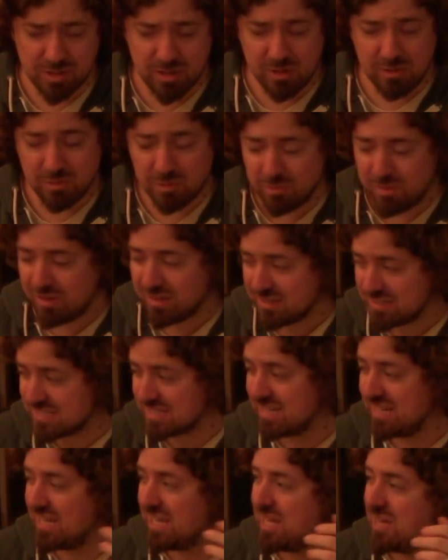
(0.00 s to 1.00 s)
ago it
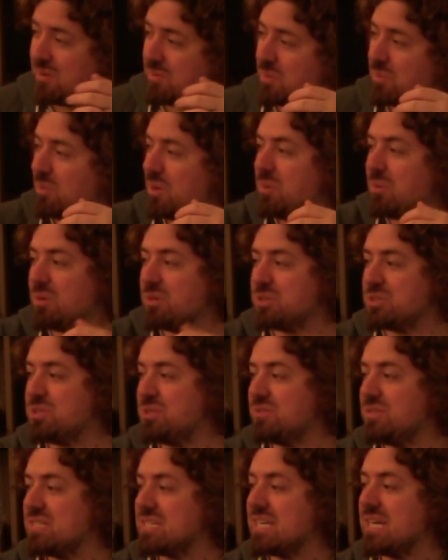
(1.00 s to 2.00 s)
was, when we weren't
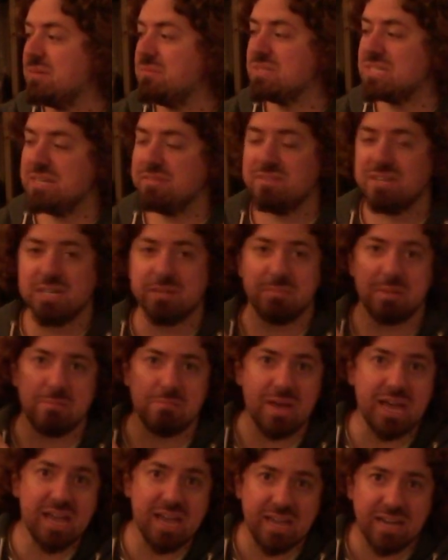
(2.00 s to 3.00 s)
sure this game was even going to be
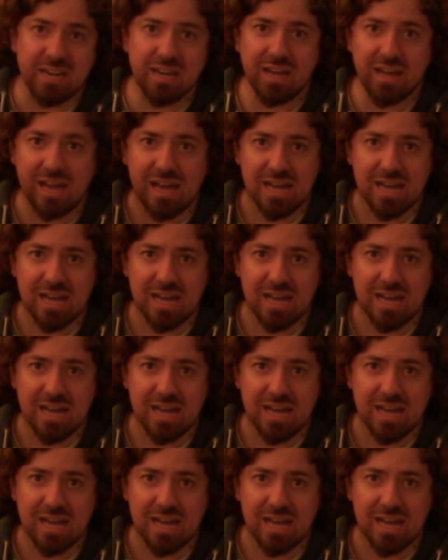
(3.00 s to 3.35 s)
made,